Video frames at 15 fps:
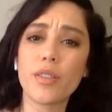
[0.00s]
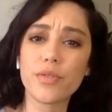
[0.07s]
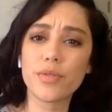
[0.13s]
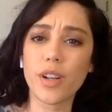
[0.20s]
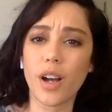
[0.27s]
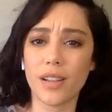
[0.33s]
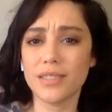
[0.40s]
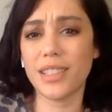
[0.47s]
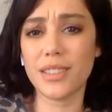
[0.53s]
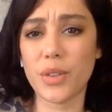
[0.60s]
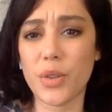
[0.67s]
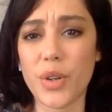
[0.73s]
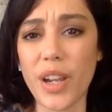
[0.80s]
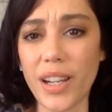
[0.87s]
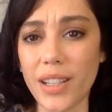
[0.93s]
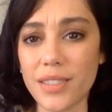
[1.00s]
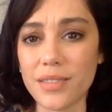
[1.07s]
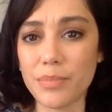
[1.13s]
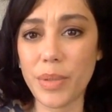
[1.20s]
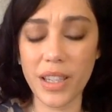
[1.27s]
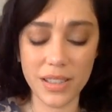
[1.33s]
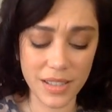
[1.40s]
of content
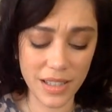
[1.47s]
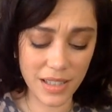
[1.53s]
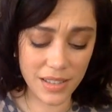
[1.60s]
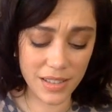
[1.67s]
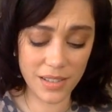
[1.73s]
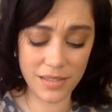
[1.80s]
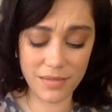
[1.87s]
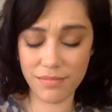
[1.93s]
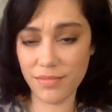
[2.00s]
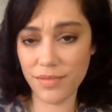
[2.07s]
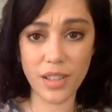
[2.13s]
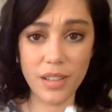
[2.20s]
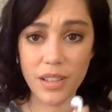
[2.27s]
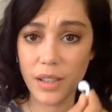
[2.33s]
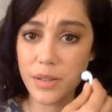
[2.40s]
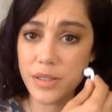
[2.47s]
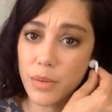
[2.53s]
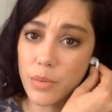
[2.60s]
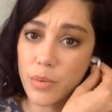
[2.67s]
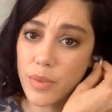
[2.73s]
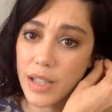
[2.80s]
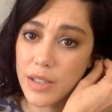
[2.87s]
creating, because that's, you know, like you
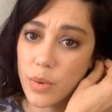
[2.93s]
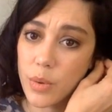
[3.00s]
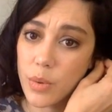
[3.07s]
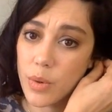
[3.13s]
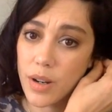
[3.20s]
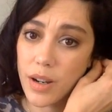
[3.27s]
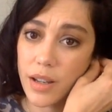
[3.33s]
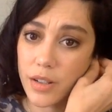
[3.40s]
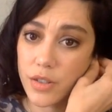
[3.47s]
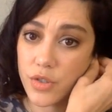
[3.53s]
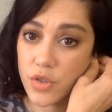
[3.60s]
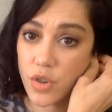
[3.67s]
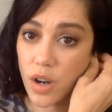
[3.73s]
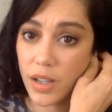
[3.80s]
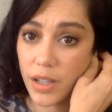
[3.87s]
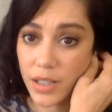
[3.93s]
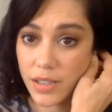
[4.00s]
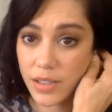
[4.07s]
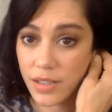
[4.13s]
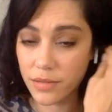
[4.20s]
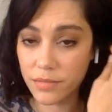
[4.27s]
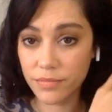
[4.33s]
said, that's where we're at our
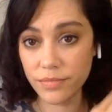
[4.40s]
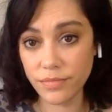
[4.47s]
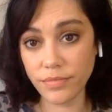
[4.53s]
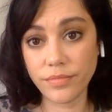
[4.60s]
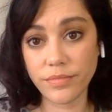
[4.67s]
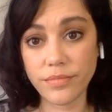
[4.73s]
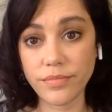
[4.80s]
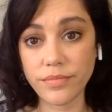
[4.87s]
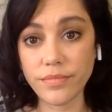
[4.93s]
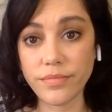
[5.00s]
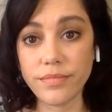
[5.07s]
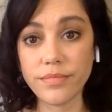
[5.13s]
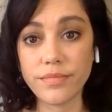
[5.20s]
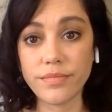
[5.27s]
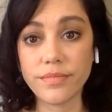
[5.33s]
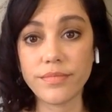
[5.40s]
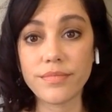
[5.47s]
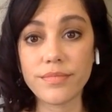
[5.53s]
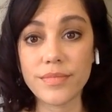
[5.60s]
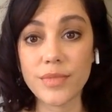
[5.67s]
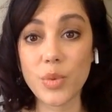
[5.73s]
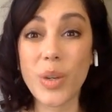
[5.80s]
strongest.
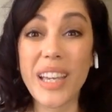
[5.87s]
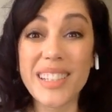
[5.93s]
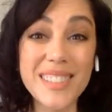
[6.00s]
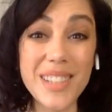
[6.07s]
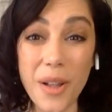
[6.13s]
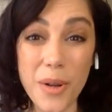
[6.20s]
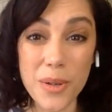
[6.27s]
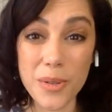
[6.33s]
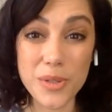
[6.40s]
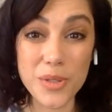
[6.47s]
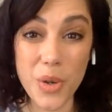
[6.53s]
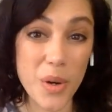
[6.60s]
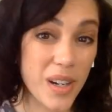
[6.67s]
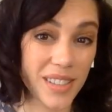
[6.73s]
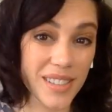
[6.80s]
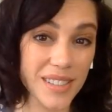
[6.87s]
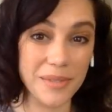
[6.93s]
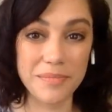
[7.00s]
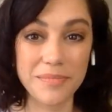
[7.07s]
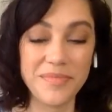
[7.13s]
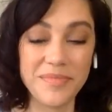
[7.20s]
So we get to tell our own stories.